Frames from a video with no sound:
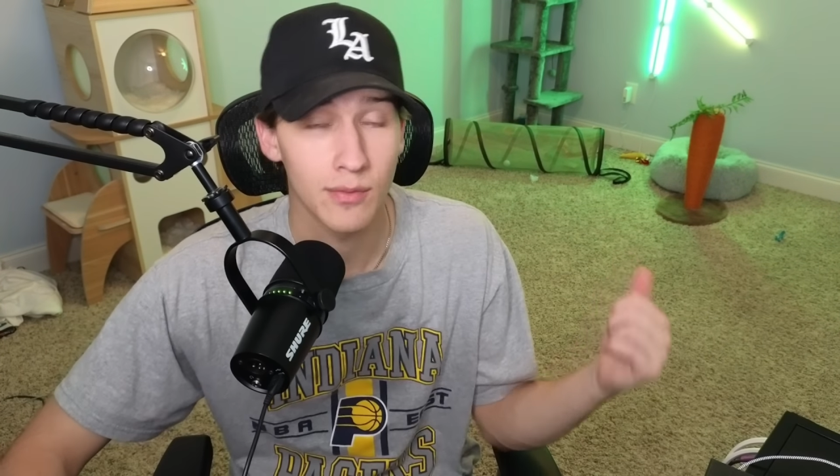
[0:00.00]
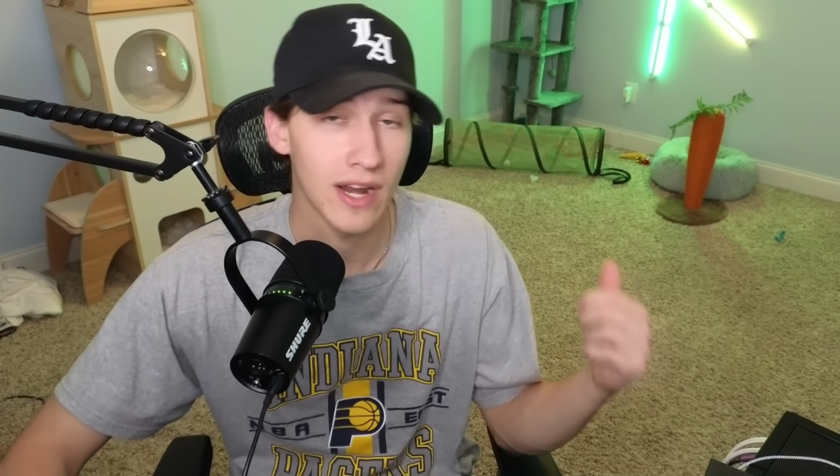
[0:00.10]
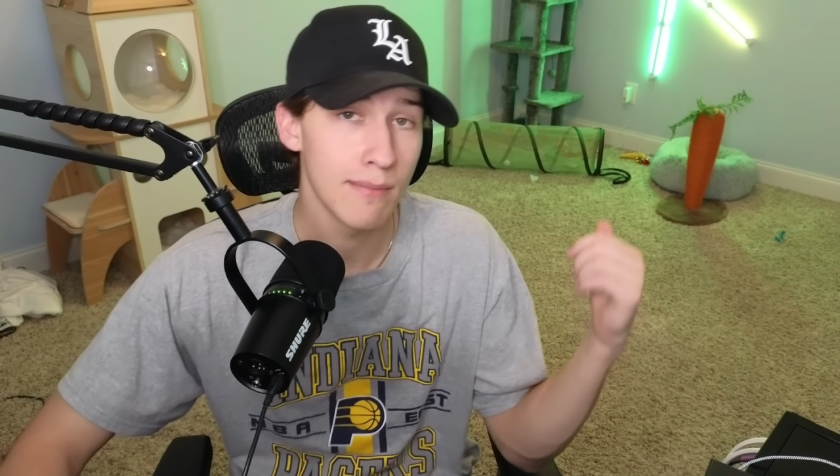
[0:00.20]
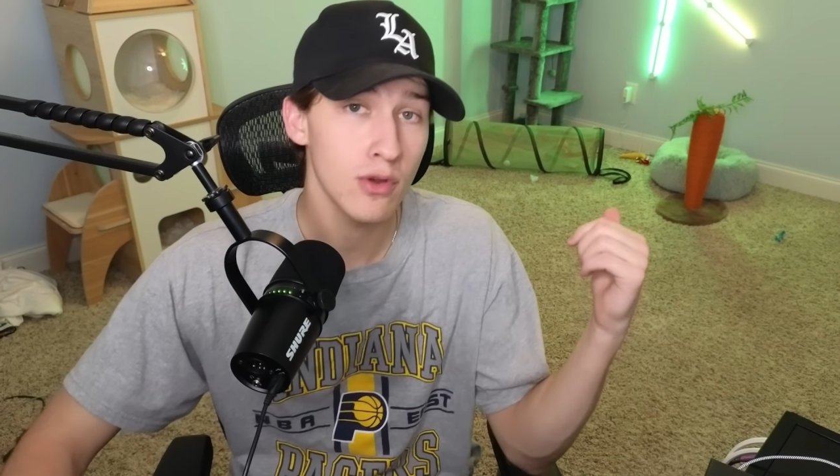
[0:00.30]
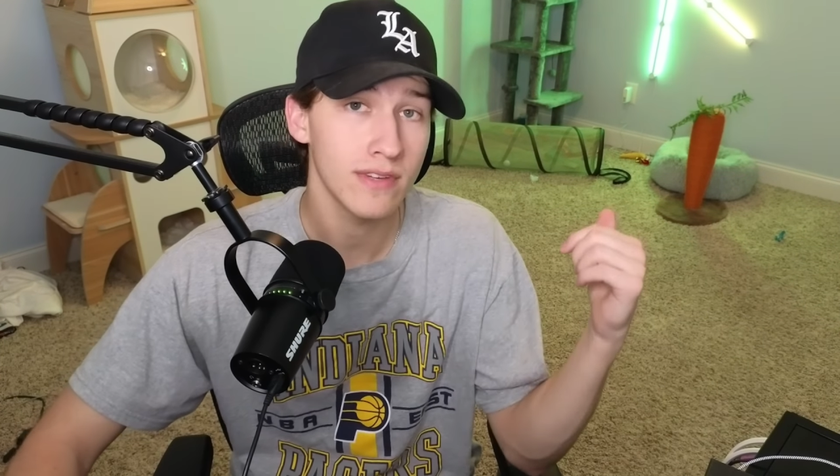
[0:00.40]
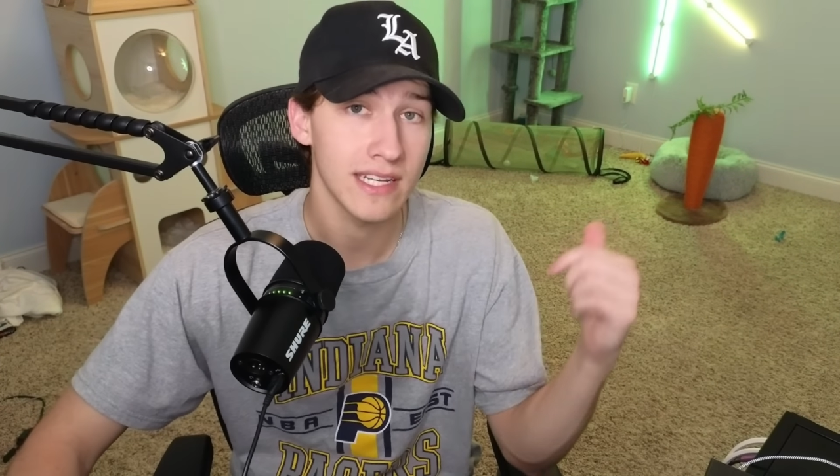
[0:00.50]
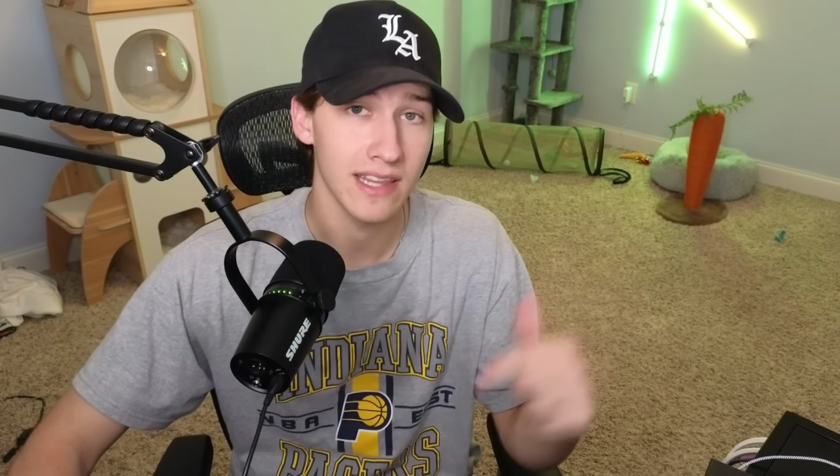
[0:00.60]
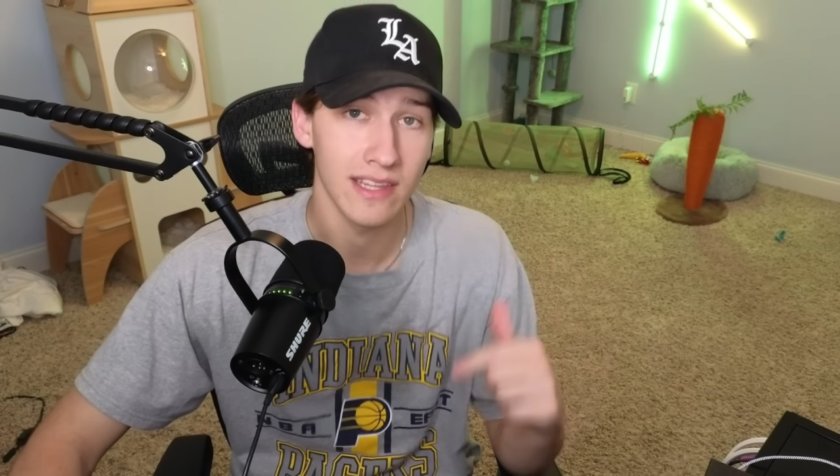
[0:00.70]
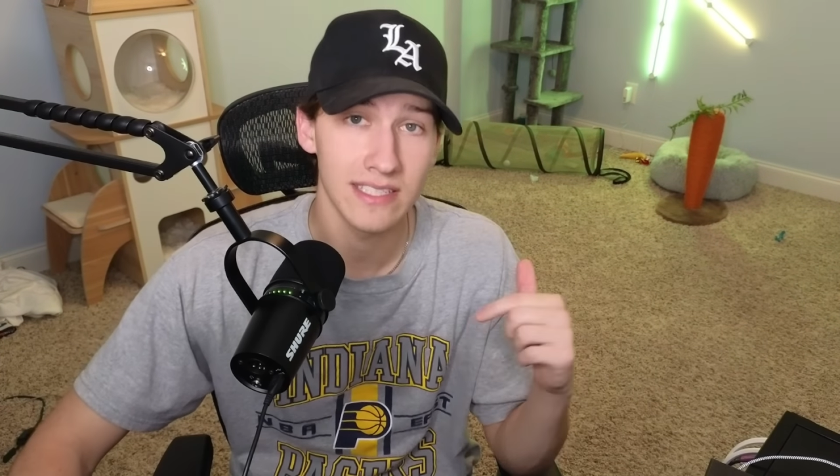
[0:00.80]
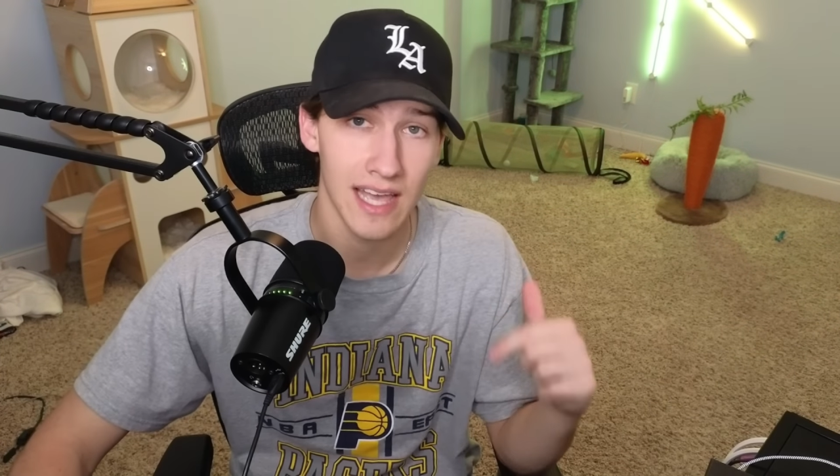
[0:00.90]
When I moved into
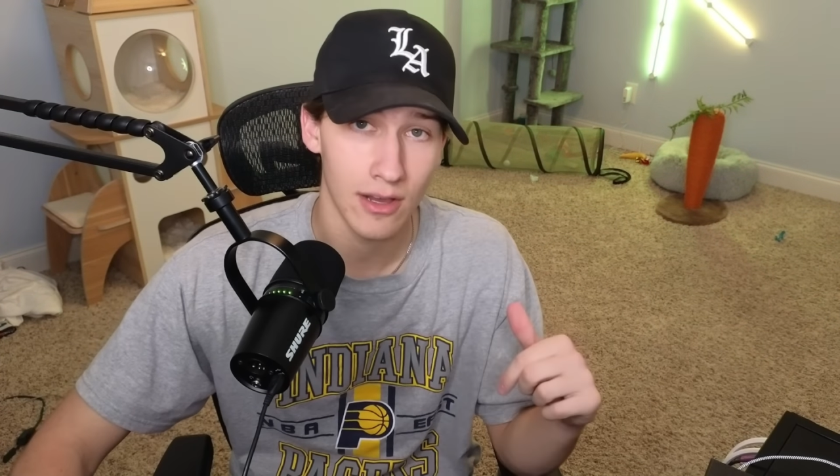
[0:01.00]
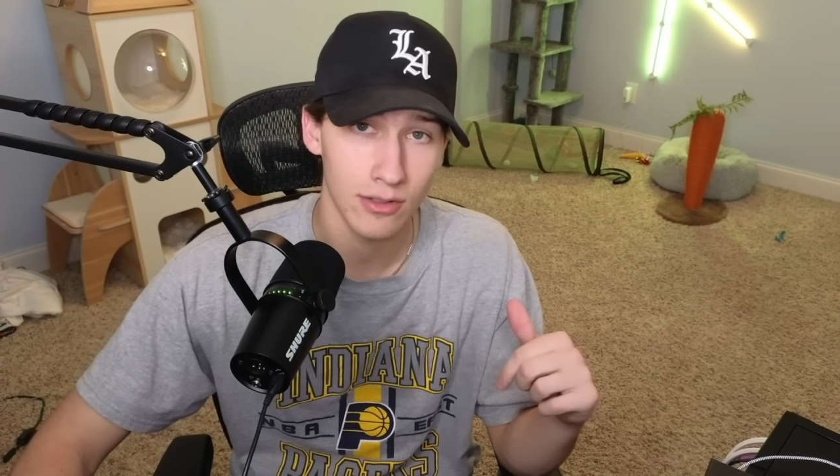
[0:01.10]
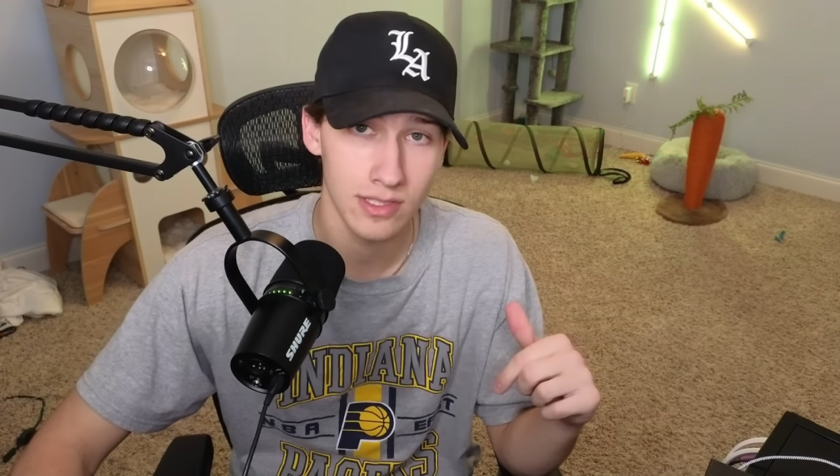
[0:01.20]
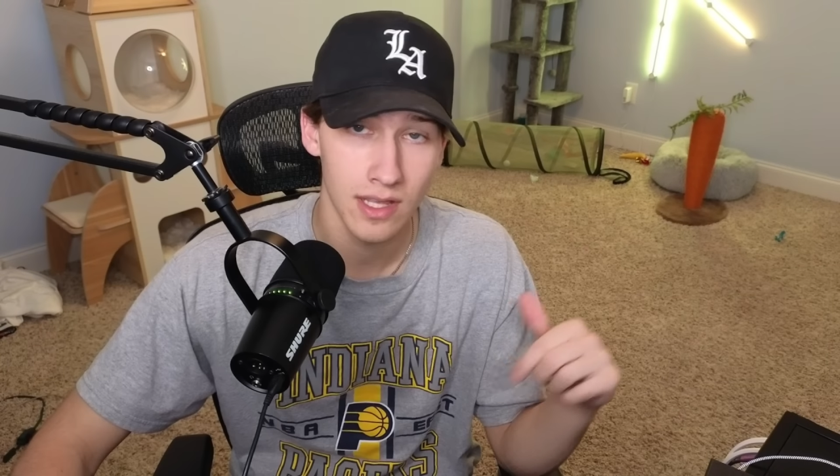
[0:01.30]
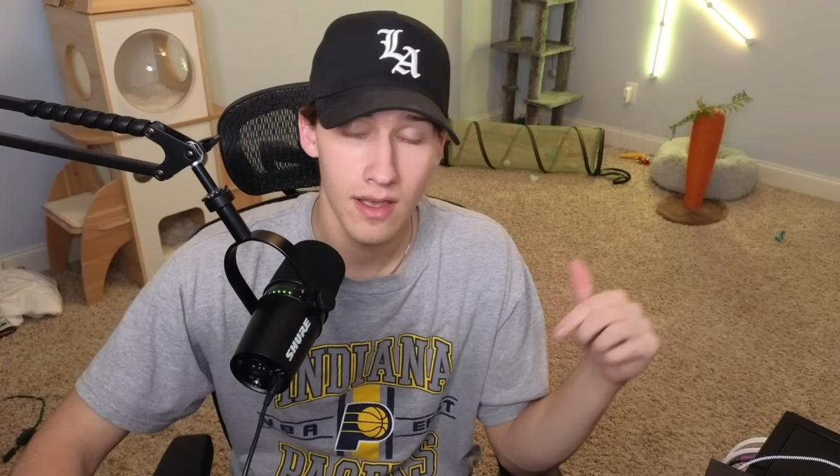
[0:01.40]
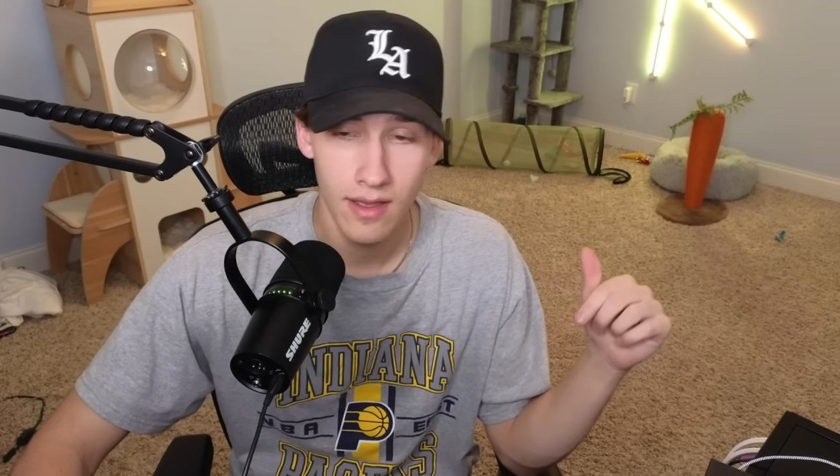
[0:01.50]
this house,